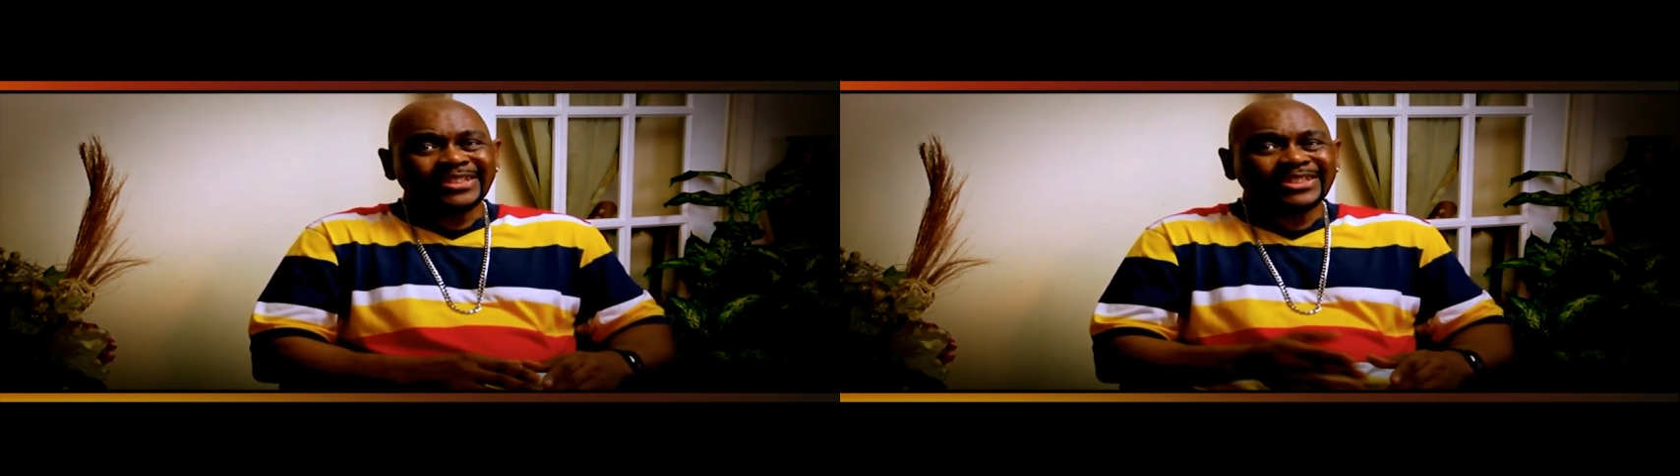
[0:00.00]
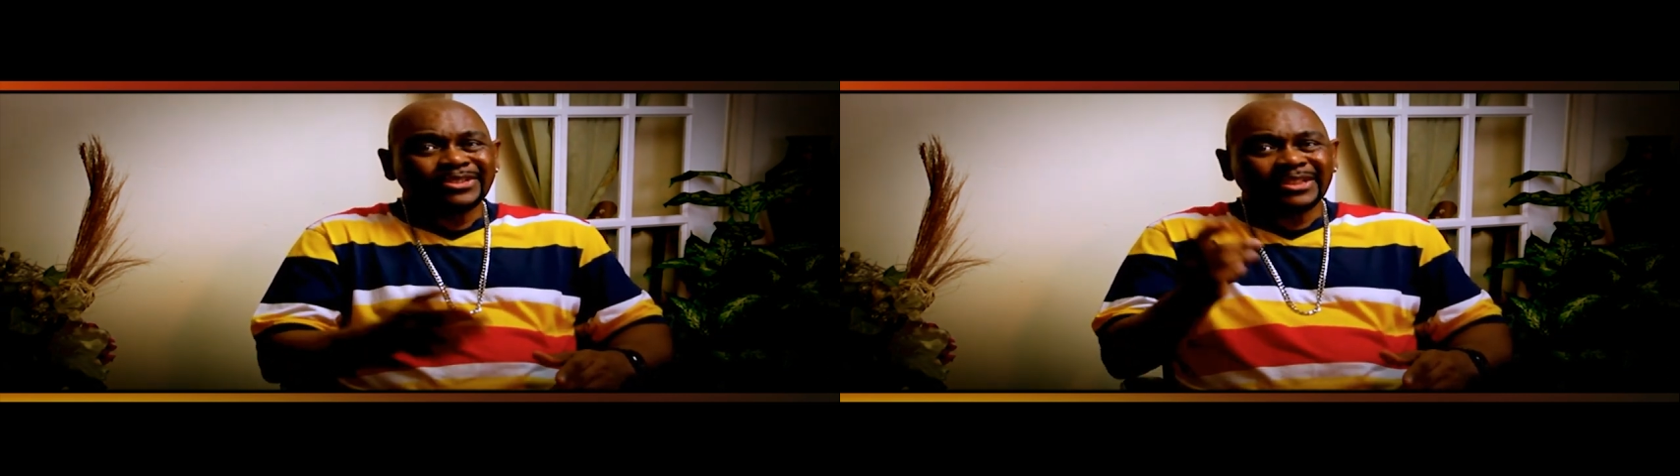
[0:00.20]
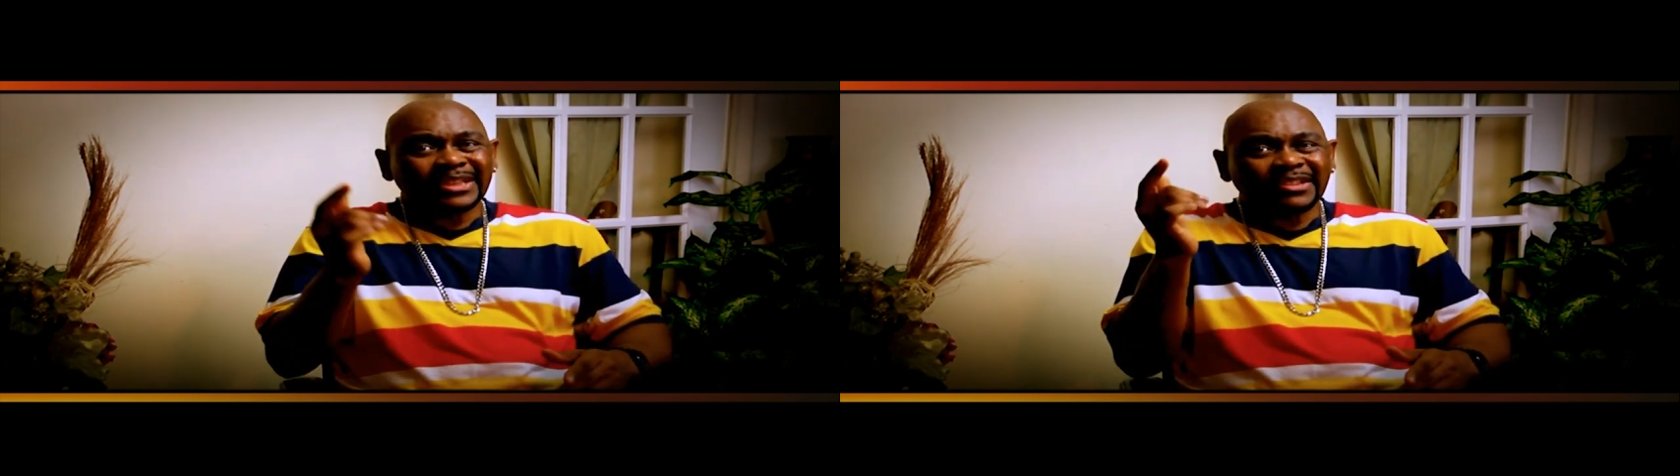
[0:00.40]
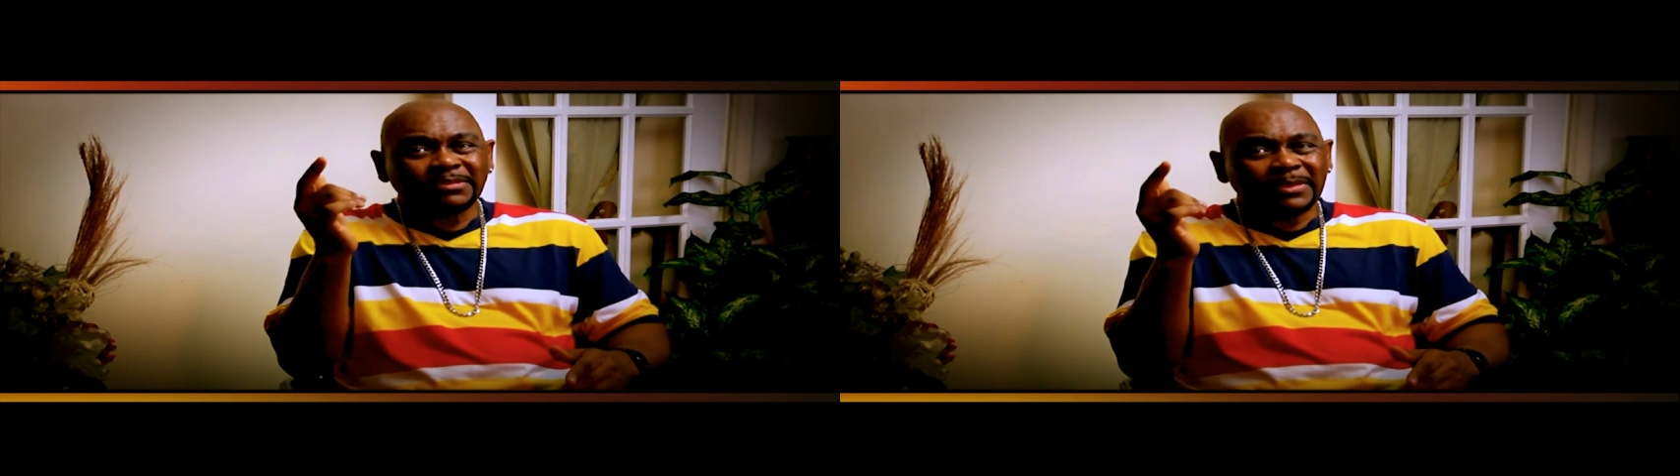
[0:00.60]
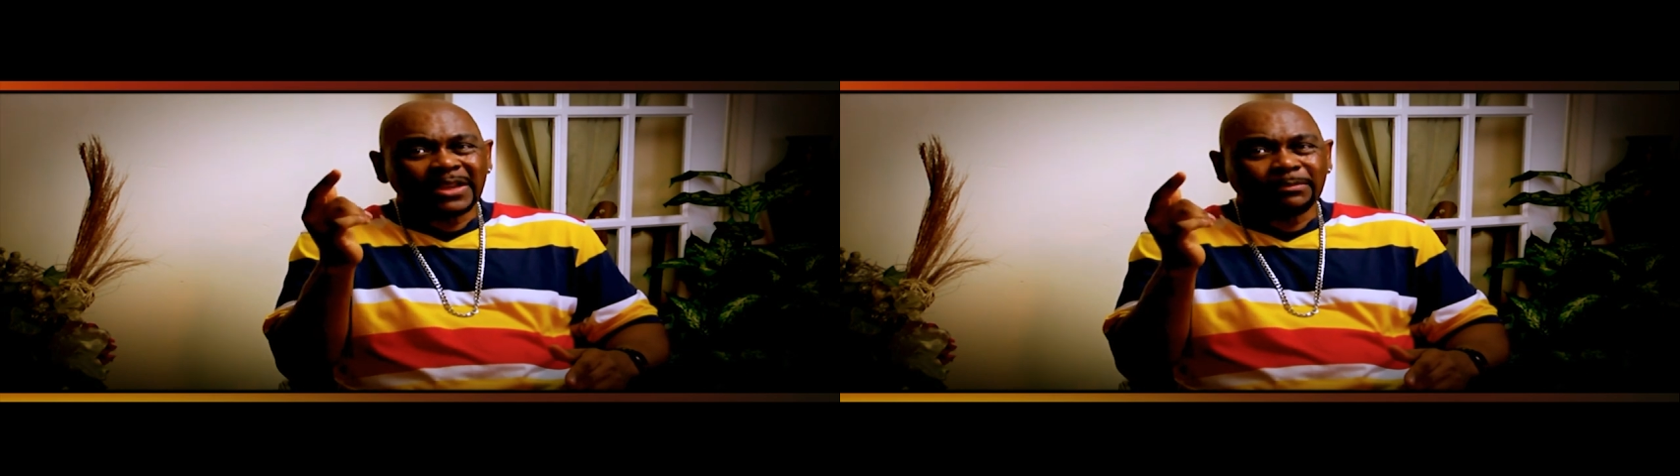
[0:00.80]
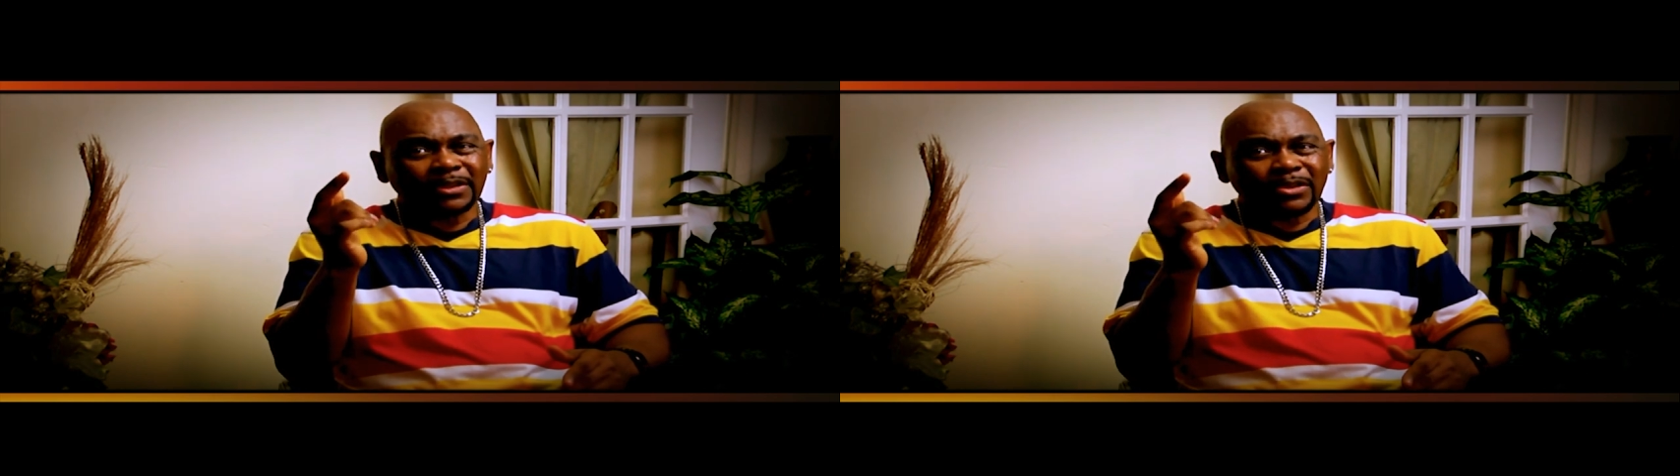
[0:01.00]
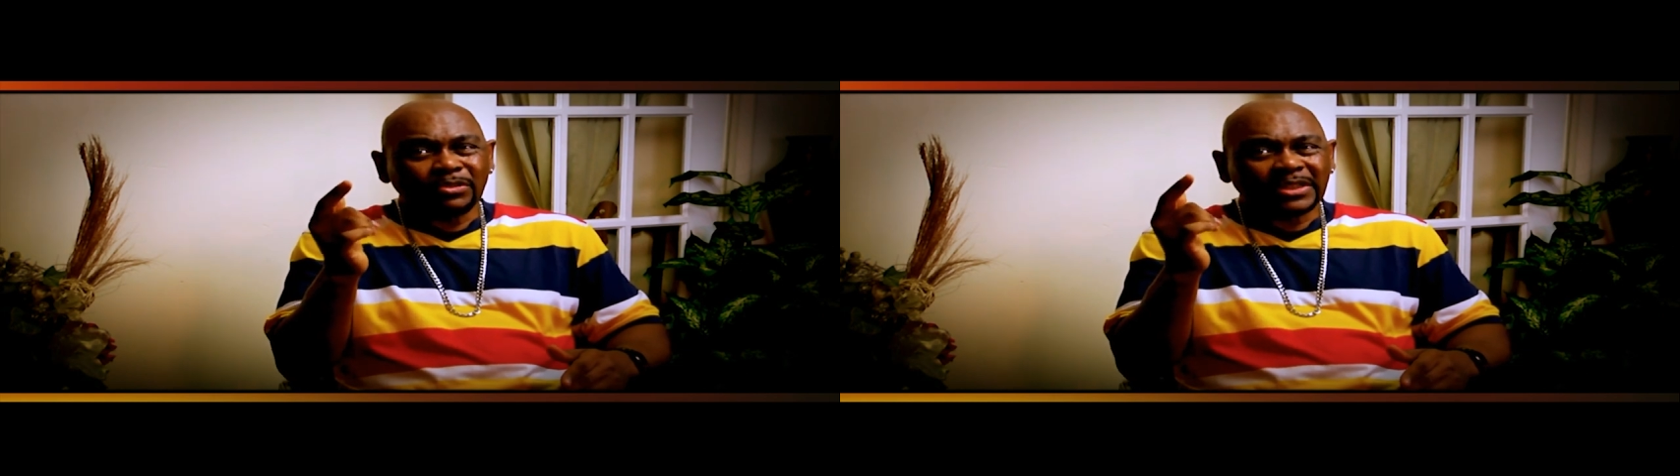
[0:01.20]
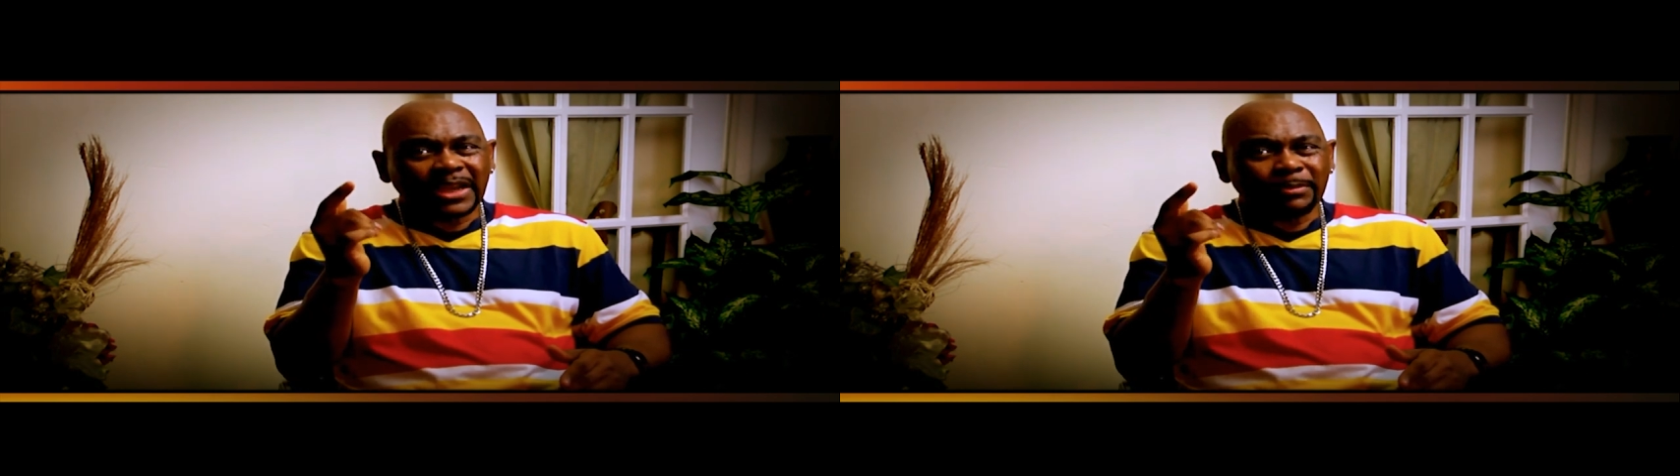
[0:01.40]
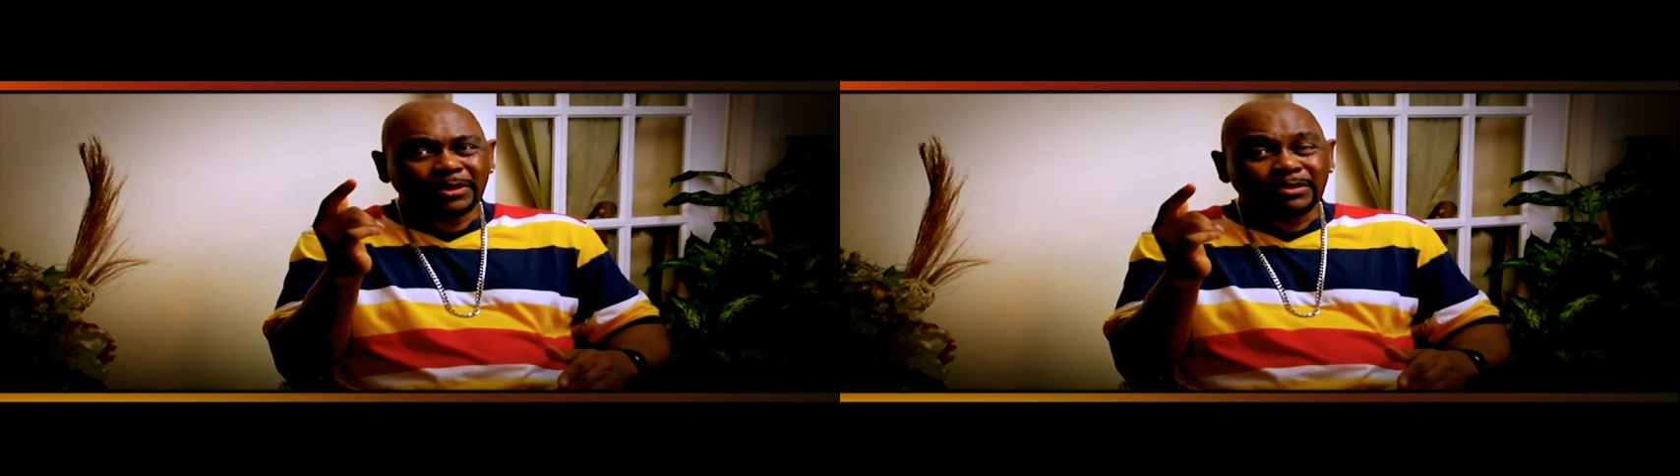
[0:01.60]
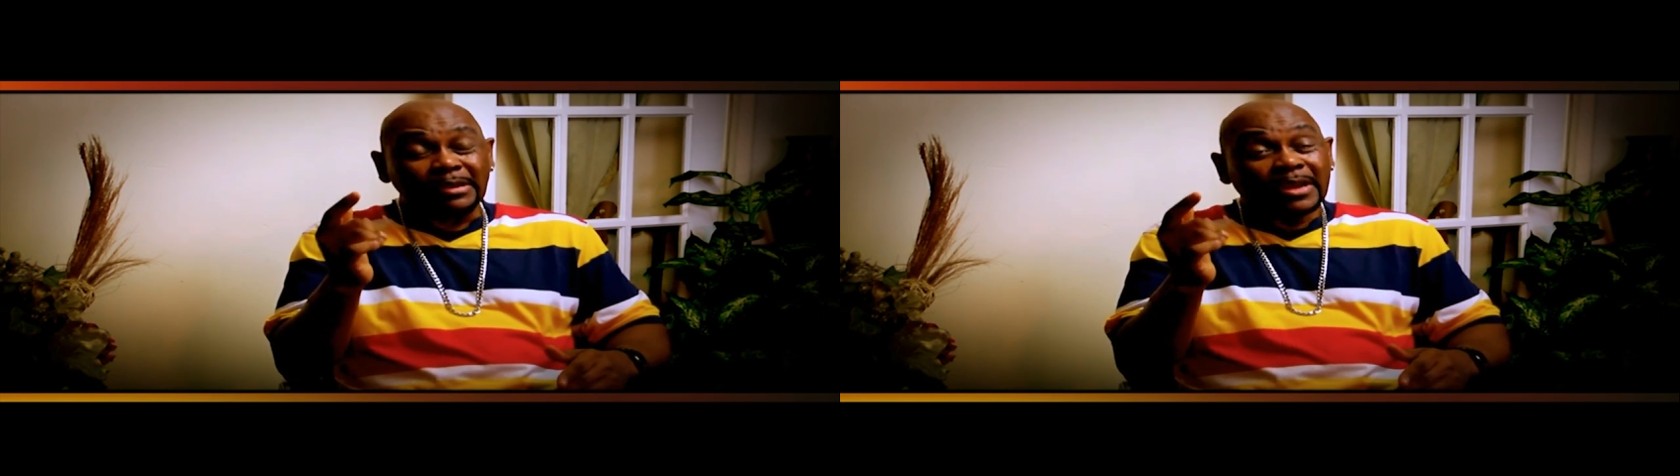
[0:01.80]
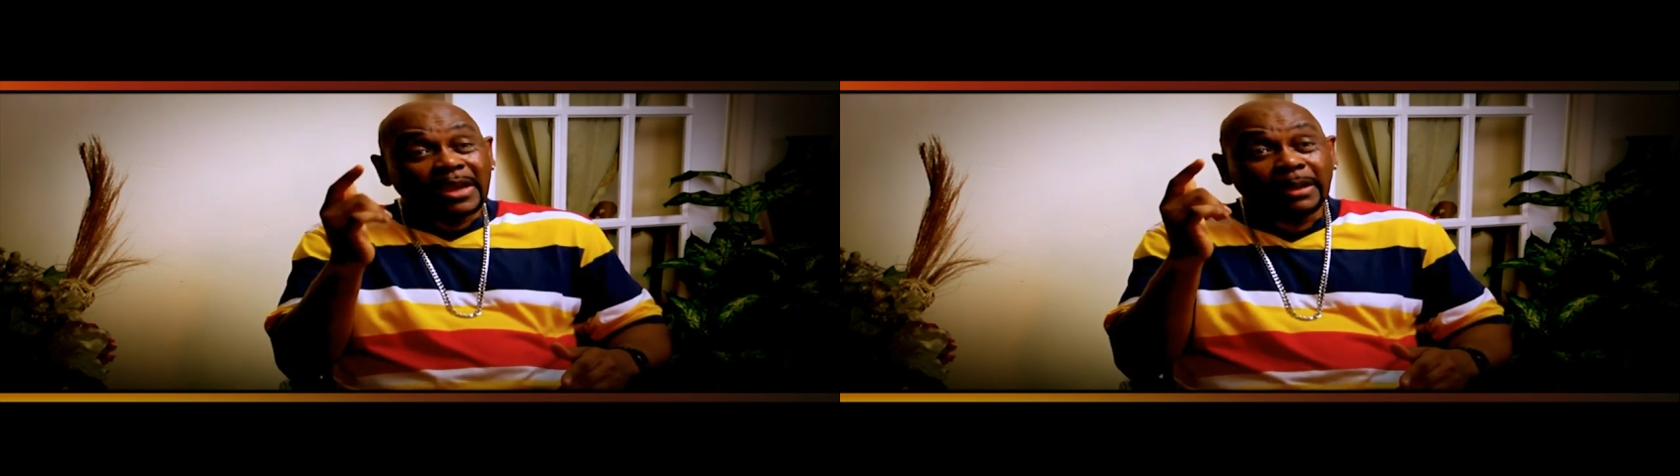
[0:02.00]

She should have got some help a long time ago.